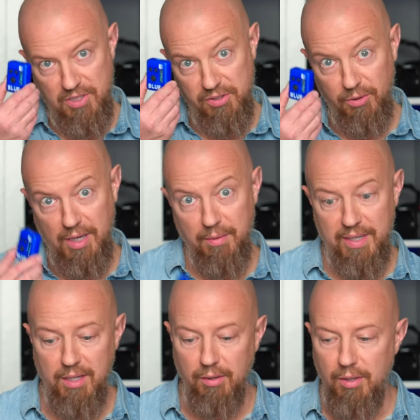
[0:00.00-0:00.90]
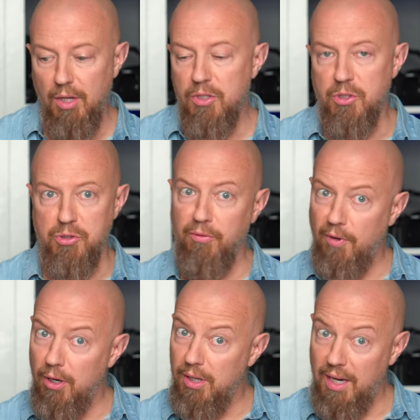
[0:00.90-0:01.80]
this little guy right here. So
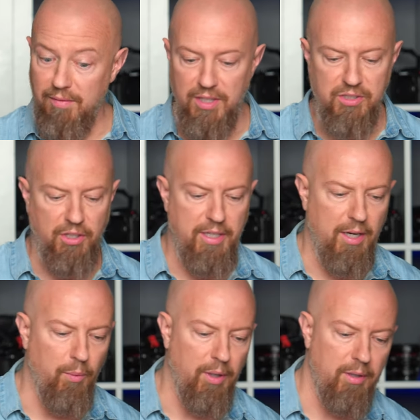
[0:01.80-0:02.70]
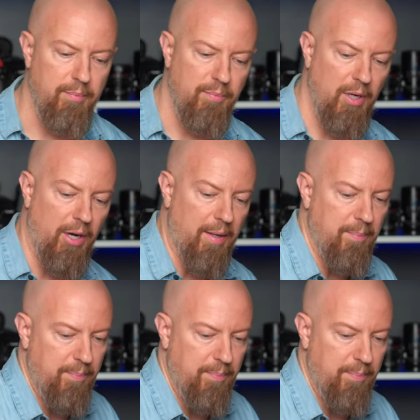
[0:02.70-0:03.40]
far, everything's on the network. All right,